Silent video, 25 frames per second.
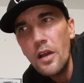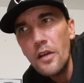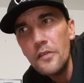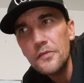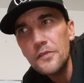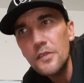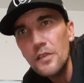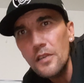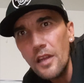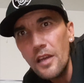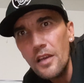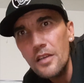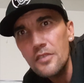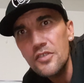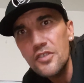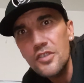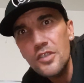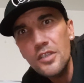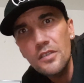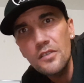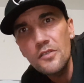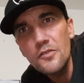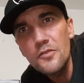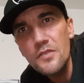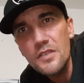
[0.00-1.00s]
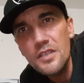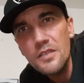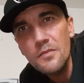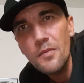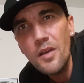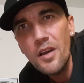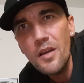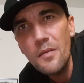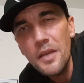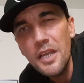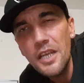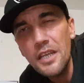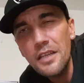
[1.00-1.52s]
after last year losing
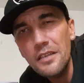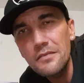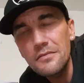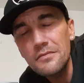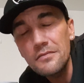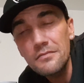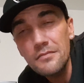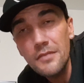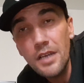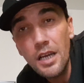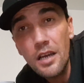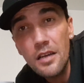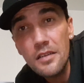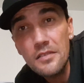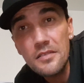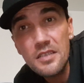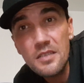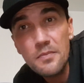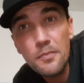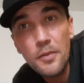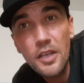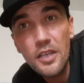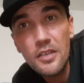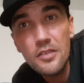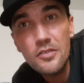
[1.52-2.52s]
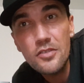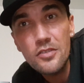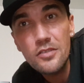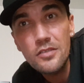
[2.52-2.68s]
my main artist page,